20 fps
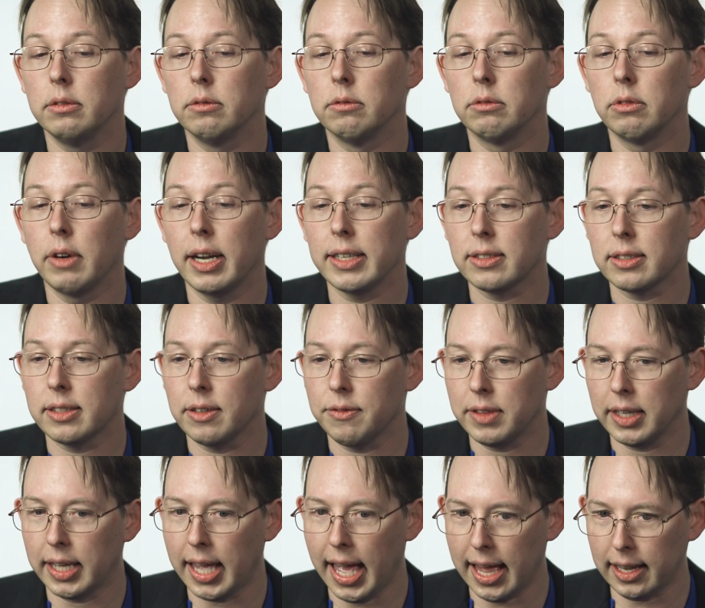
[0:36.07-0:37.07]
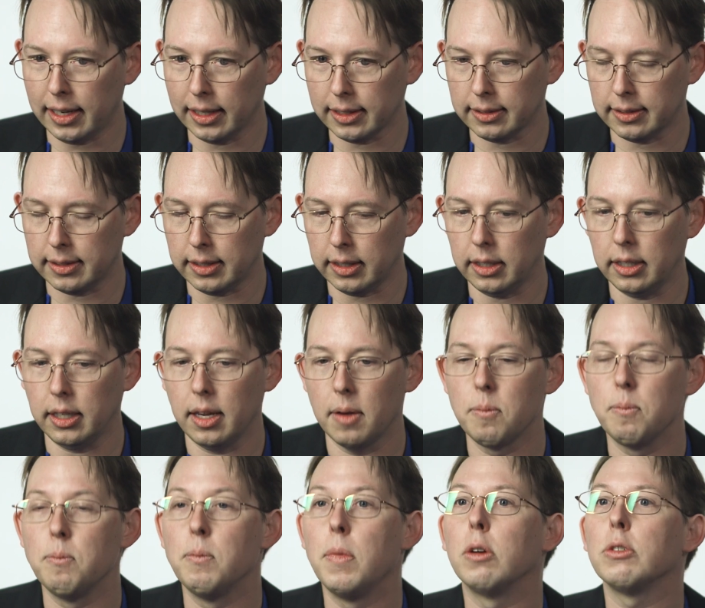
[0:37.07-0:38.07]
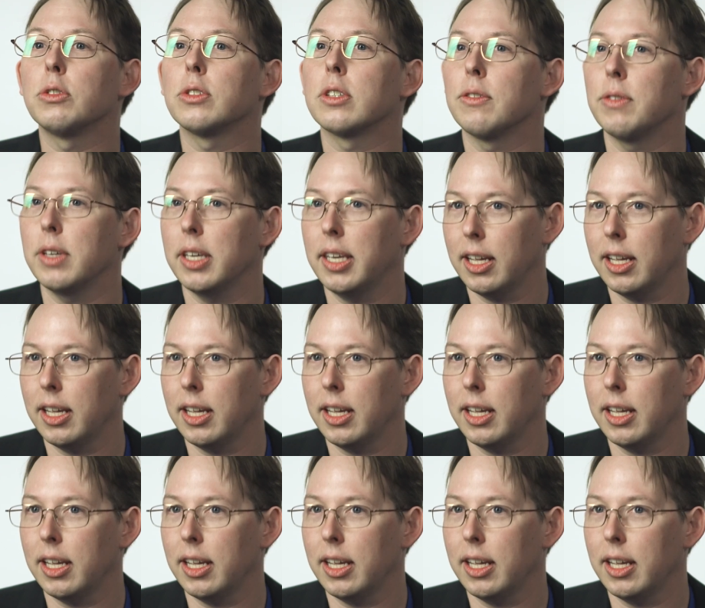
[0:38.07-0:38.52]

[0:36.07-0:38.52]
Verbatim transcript: rest of the galaxy, most of